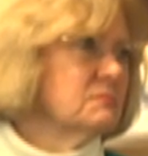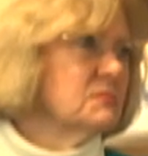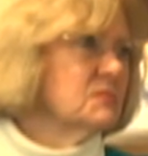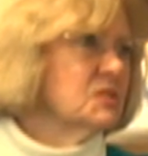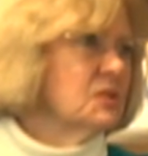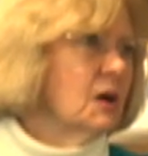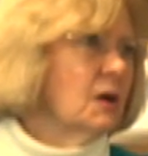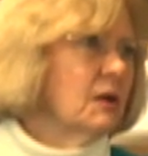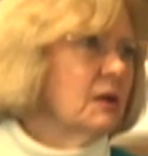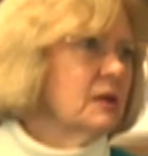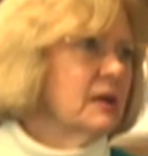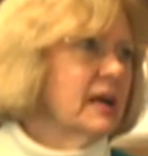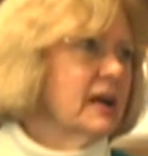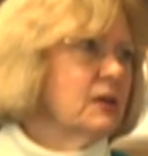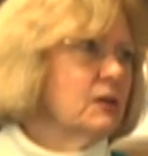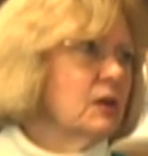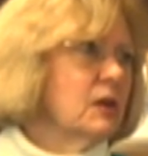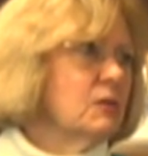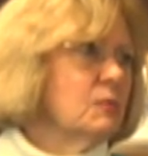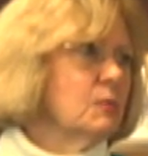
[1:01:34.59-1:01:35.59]
So I don't know how
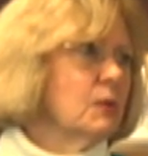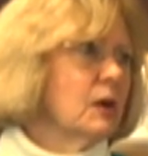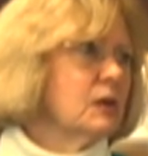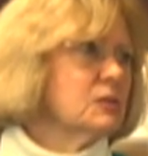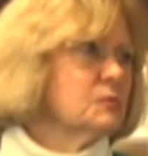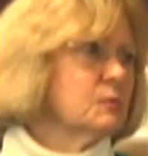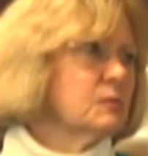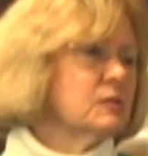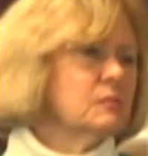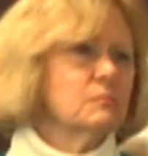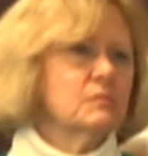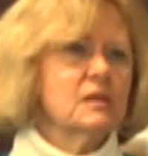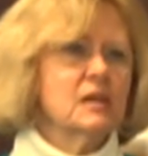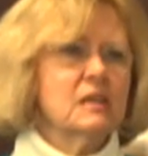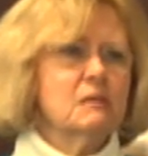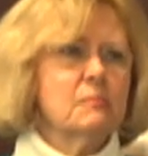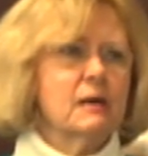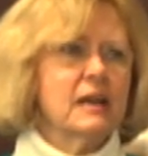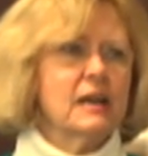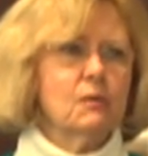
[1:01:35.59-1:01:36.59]
you, who works with,
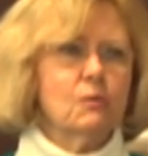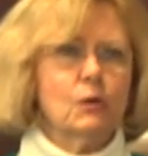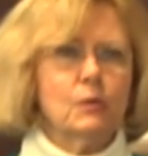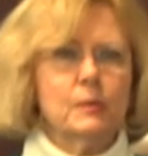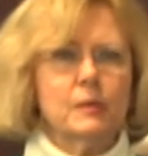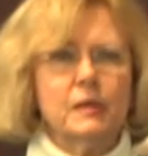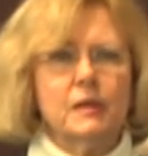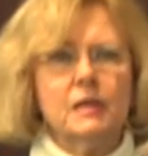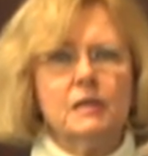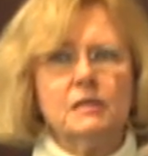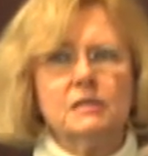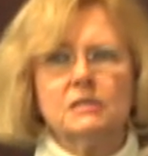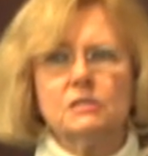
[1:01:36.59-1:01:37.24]
anybody work with eating